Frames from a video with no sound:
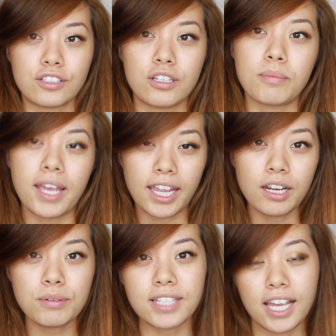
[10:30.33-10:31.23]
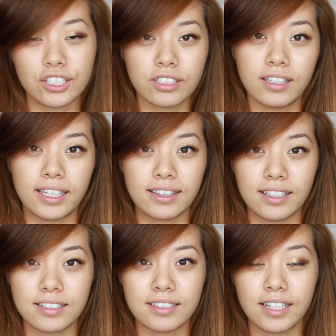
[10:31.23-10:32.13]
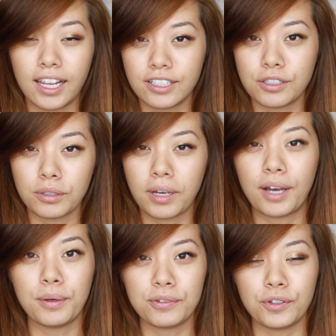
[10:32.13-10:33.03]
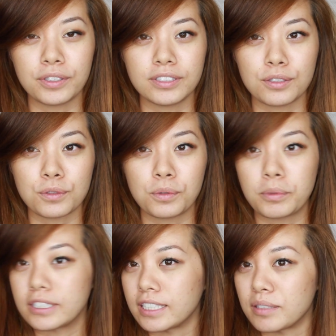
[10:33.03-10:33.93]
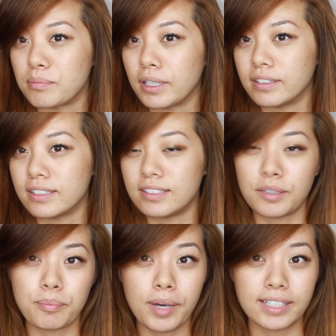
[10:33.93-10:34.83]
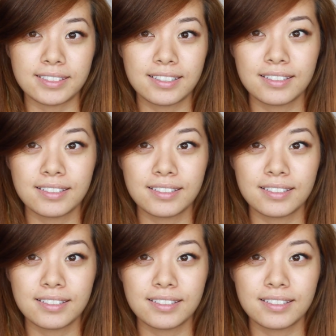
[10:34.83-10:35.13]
So my hair was actually like this, and I don't know how it focused in school because I can barely see, but